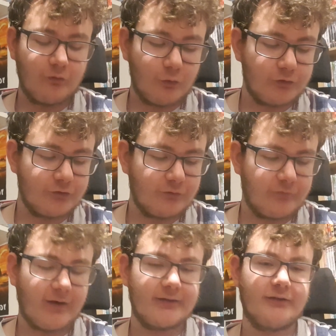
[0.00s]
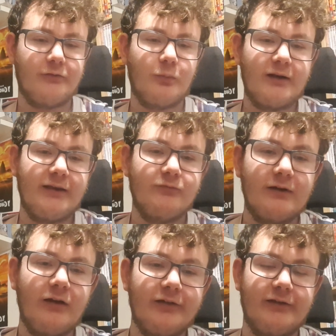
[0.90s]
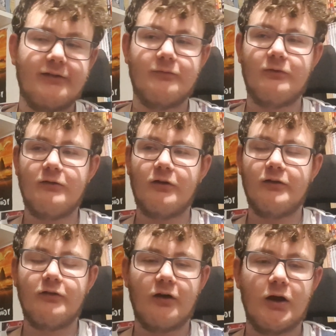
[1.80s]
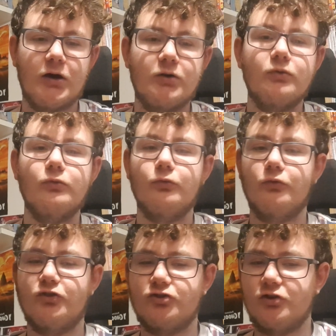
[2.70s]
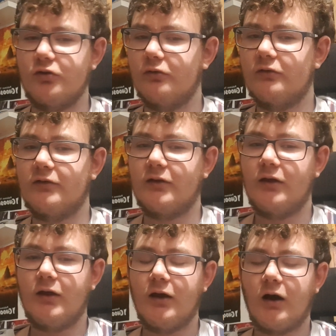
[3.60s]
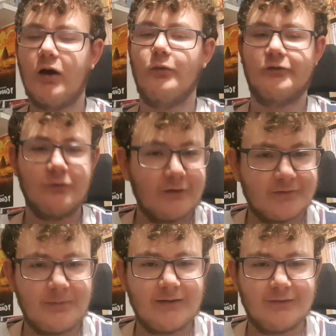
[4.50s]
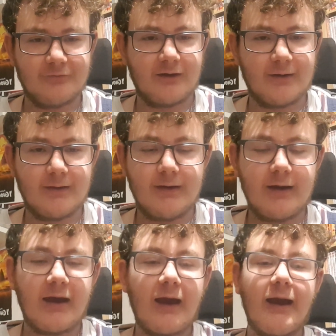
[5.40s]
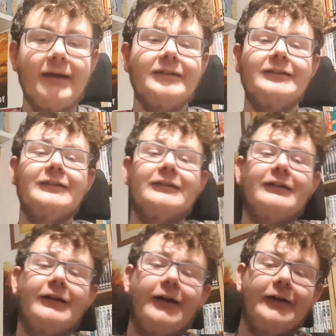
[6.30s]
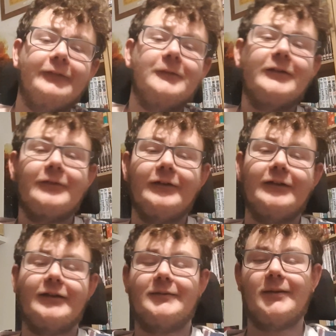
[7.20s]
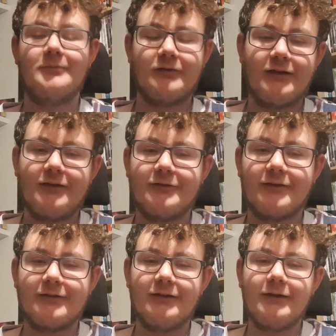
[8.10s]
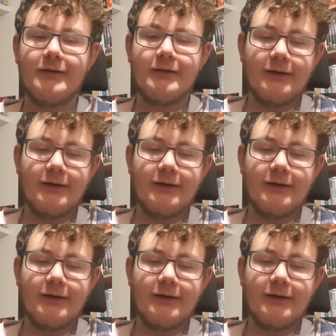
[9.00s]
also the fact is, when he realizes it's a real gun, it's like, oh shoot, I was not expecting that. And I've always found that's pretty interesting.